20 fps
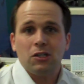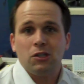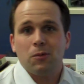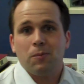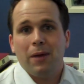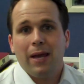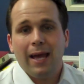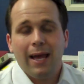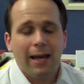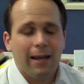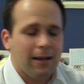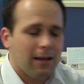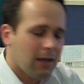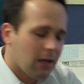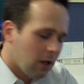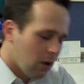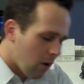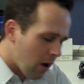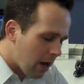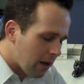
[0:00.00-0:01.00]
in Japan,
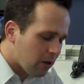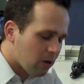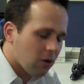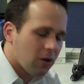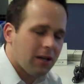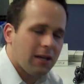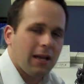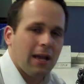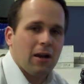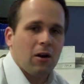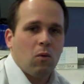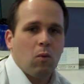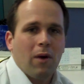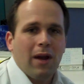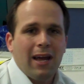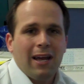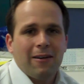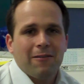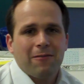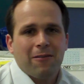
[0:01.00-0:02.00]
you're looking at a
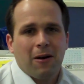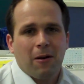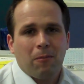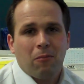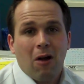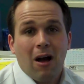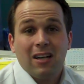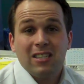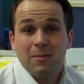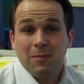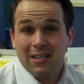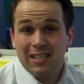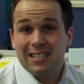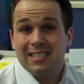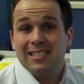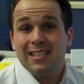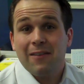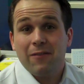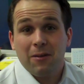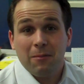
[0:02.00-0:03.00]
wave approximately
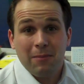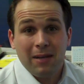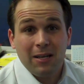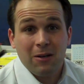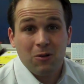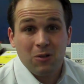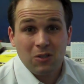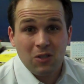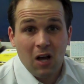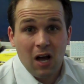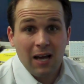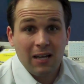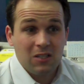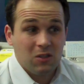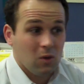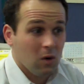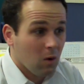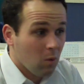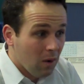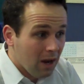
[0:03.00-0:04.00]
7 meters high.
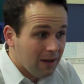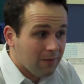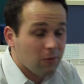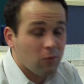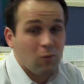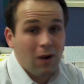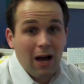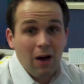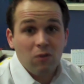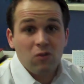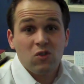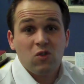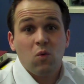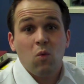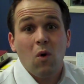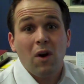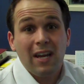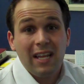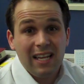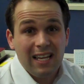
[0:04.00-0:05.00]
So a wave around
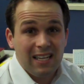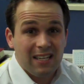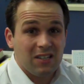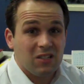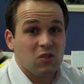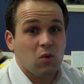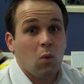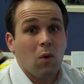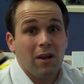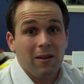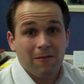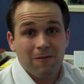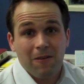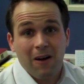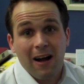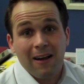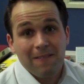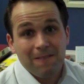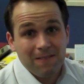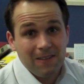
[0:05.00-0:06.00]
20 to
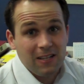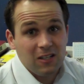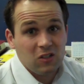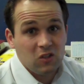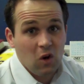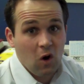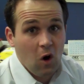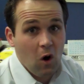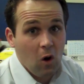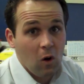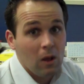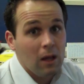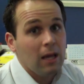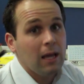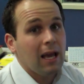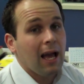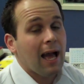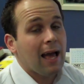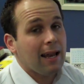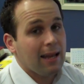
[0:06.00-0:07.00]
25 feet tall,
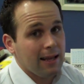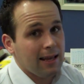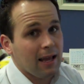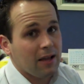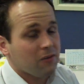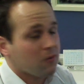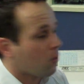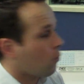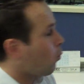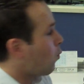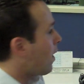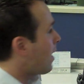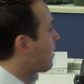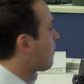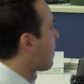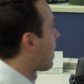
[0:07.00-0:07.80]
and it gets way